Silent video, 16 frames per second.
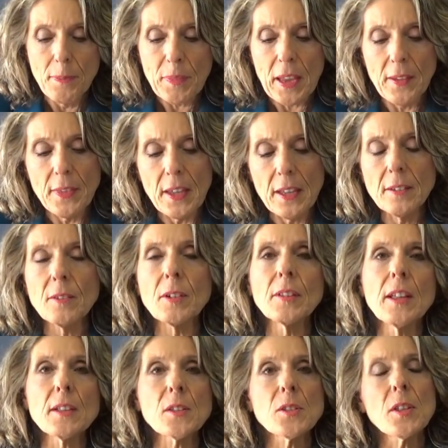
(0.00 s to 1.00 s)
And then
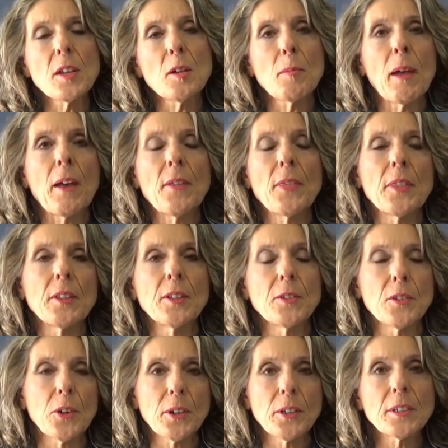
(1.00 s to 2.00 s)
let's think about
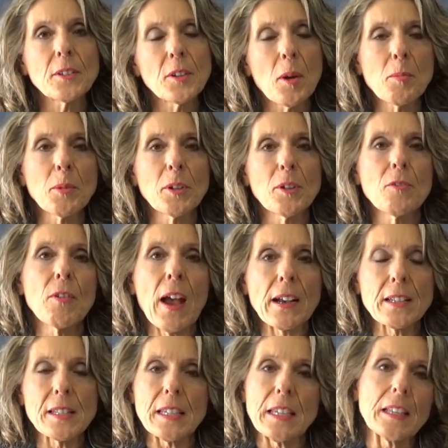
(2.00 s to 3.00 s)
the current number of
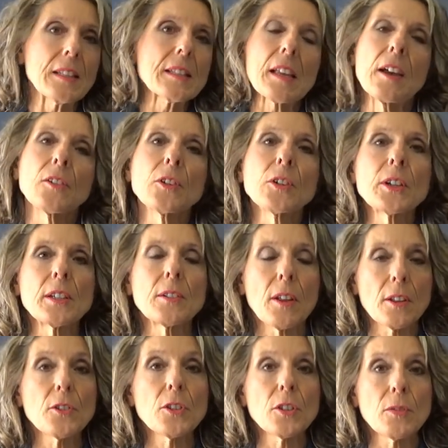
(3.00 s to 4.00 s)
vaccines under,
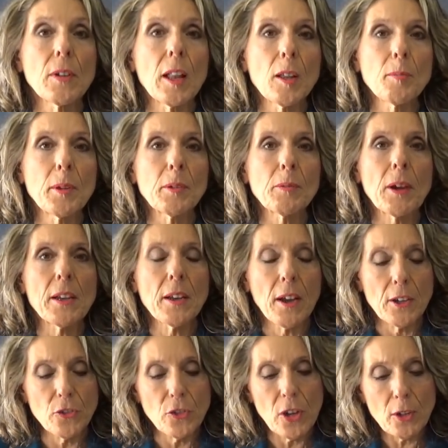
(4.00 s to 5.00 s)
under development right now.
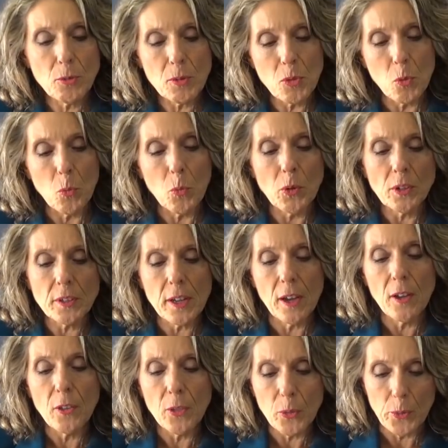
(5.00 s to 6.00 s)
I checked with the World
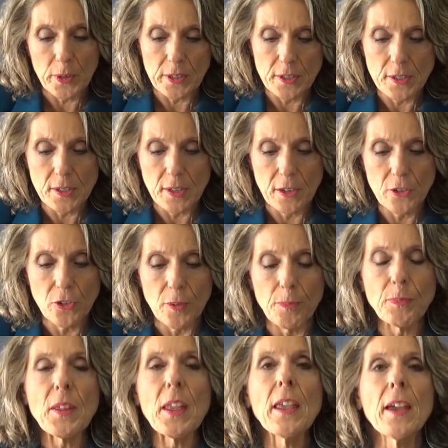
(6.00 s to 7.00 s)
Health
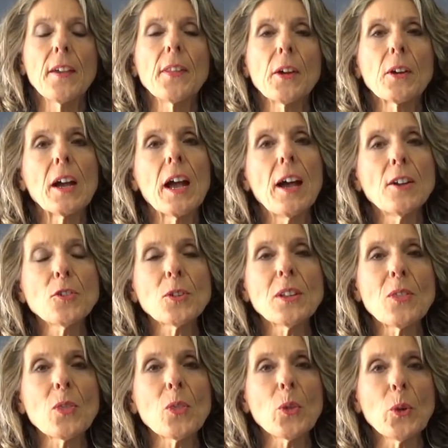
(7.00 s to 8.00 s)
Organization, and there are
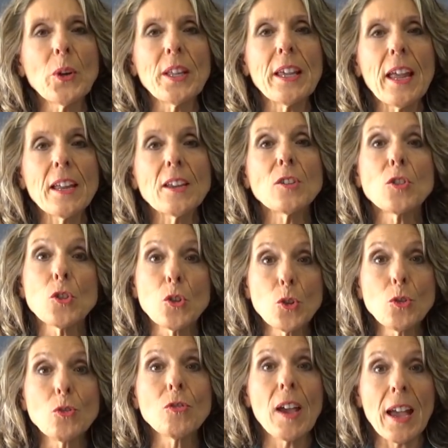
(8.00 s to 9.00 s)
138
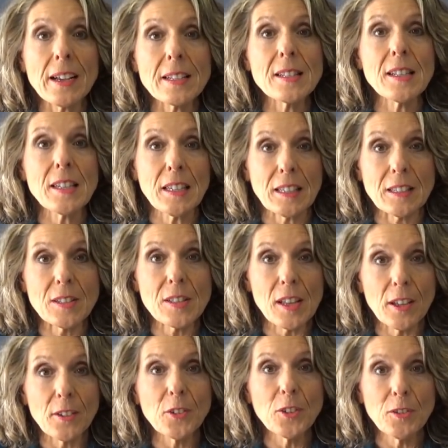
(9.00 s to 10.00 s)
new vaccines
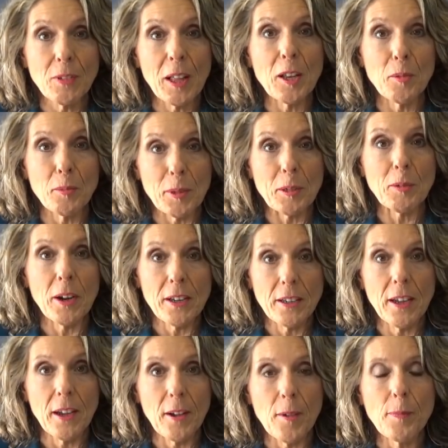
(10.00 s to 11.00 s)
under development right
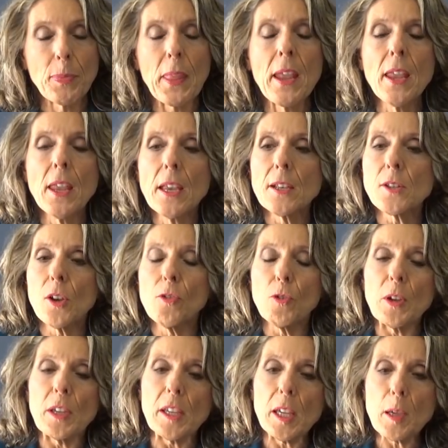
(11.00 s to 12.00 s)
now. So
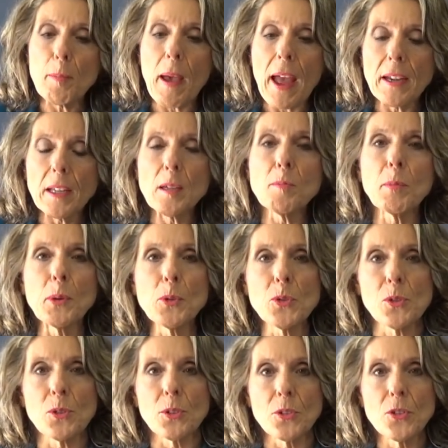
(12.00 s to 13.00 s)
if we keep adding
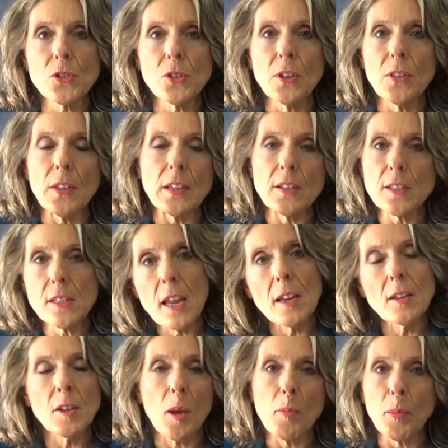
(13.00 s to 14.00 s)
boosters to the
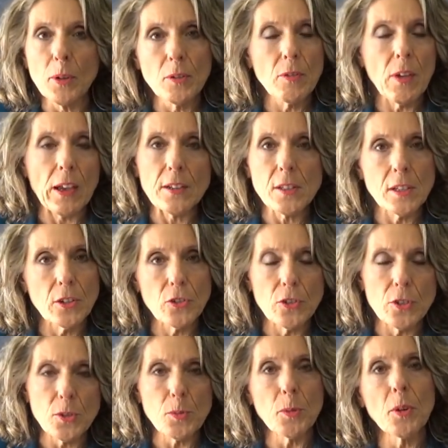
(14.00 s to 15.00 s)
insane number of
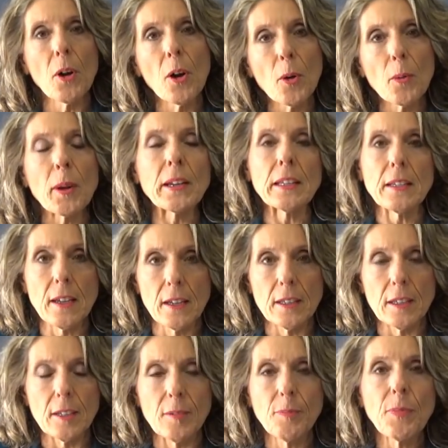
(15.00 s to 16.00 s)
vaccinations we're already
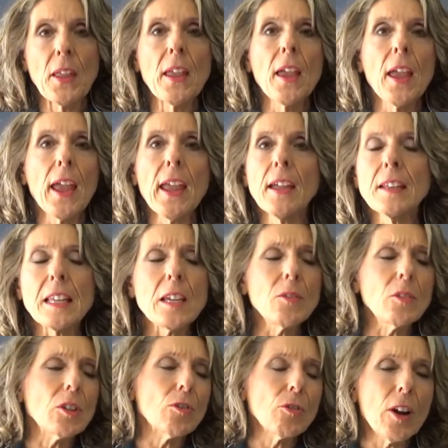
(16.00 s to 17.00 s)
getting, and
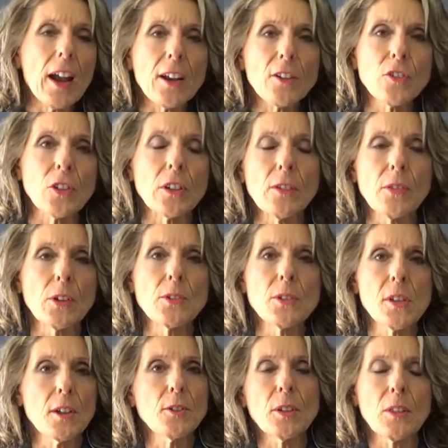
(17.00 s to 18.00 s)
even a fraction of
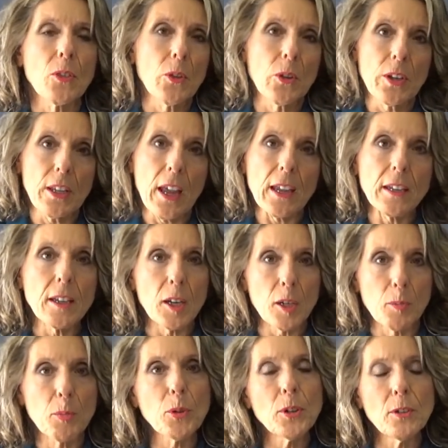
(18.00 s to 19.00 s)
those 138 get
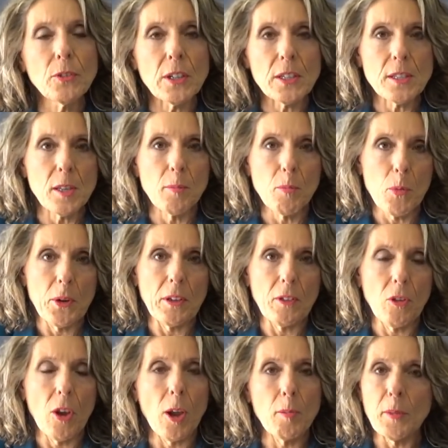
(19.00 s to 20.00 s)
approved at some point in
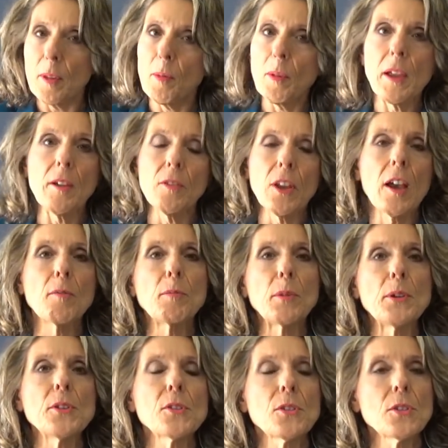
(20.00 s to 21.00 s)
time, and then we have to have
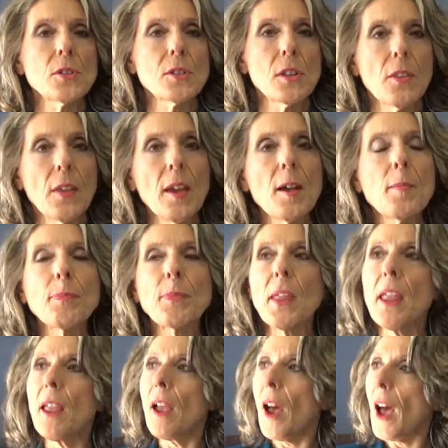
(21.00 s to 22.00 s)
boosters to them.
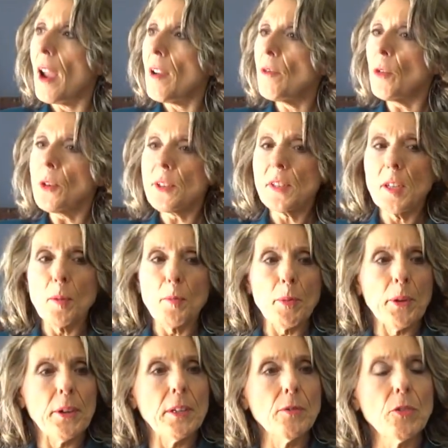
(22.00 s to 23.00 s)
I foresee a
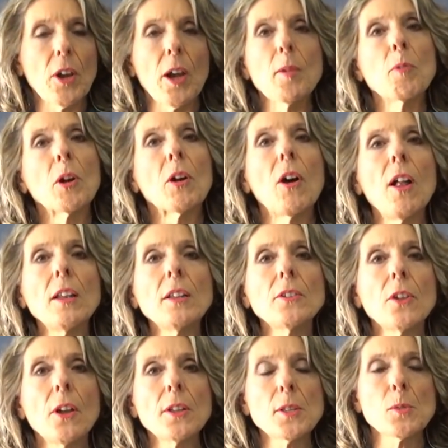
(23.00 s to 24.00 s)
period of time where all
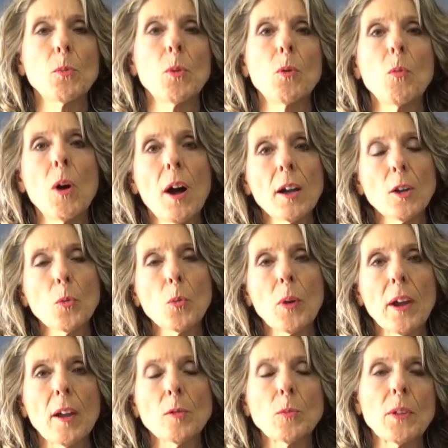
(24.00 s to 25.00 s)
adults will walk
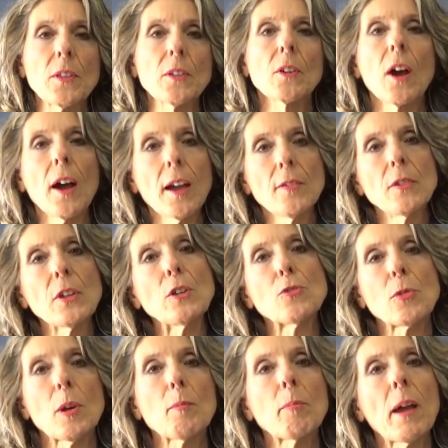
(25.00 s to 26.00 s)
around with an IV
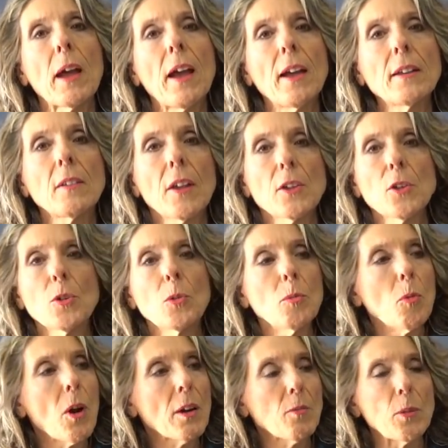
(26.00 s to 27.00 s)
drip bag, like you'll
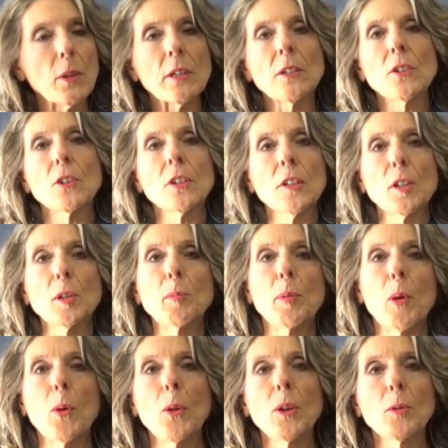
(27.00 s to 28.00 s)
wheel your little
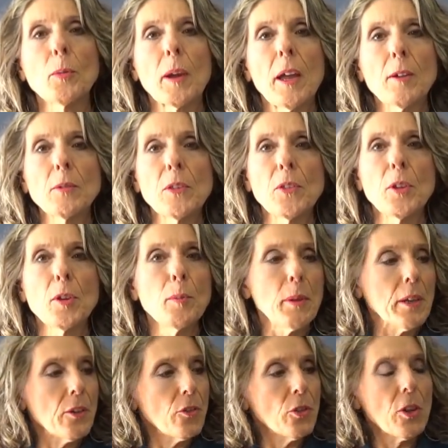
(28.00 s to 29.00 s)
pole around with you
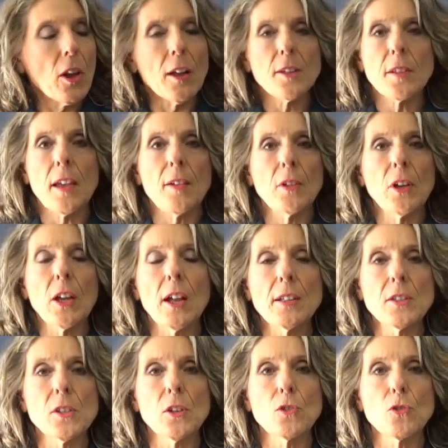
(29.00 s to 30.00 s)
because you have a
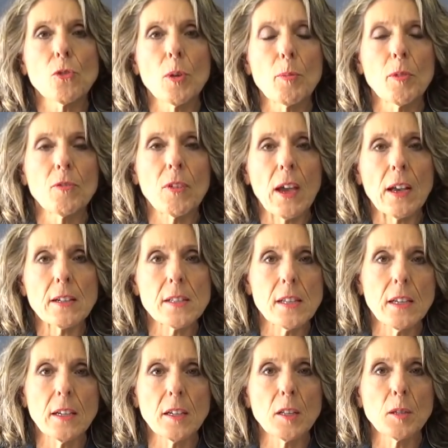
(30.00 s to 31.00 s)
constant drip of
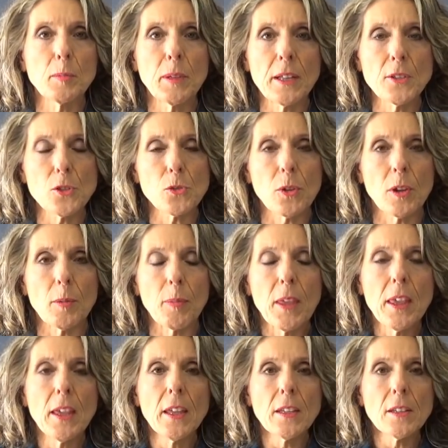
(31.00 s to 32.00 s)
vaccine in the bloodstream
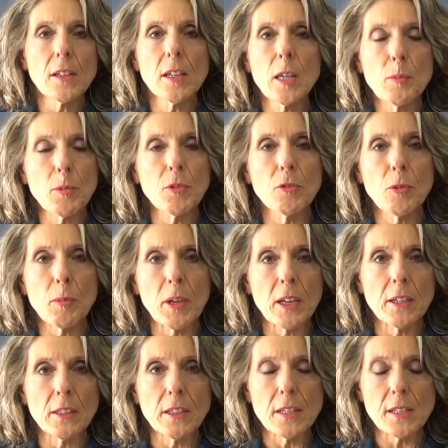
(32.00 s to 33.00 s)
to keep you from
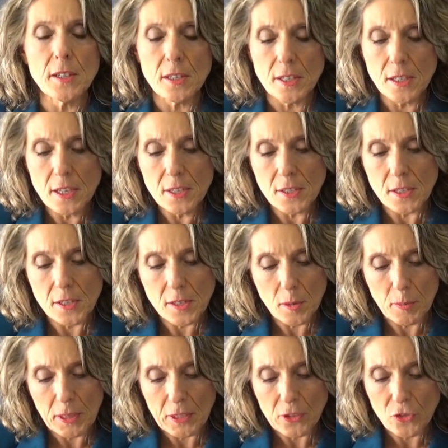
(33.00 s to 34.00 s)
getting these diseases. I
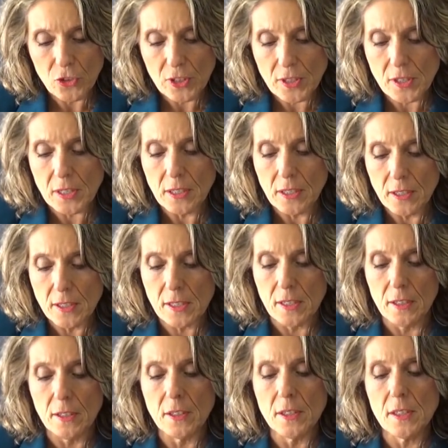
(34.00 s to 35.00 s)
mean, it just is
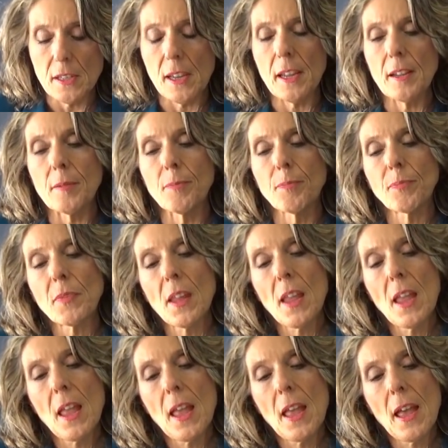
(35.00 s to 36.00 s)
insane.
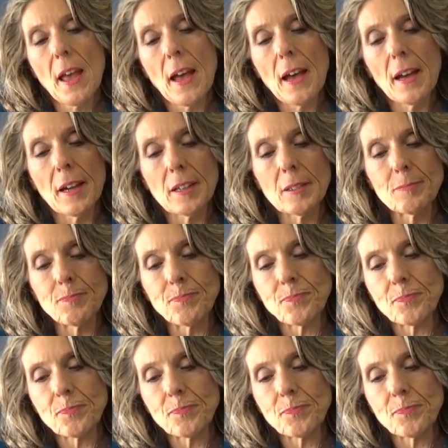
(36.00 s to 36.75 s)
Um,